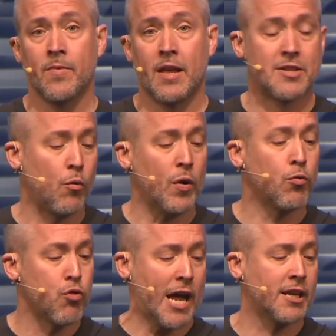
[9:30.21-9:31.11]
It's that we
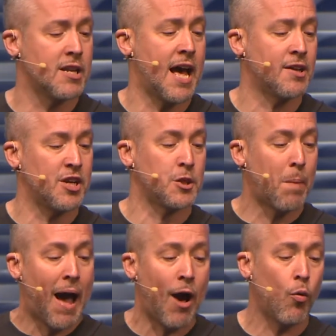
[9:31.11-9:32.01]
recognize its
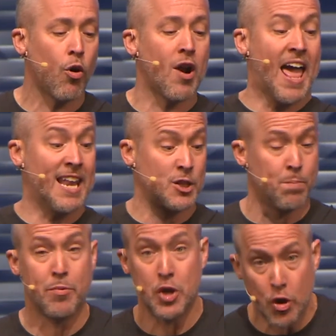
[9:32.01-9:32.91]
power and its
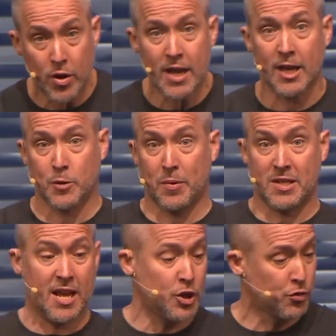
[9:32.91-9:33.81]
beauty, its
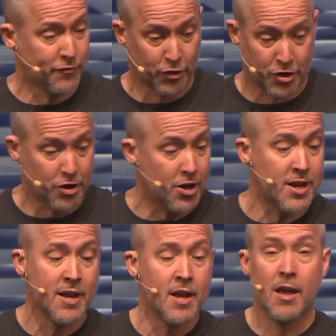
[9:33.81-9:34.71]
potential for good,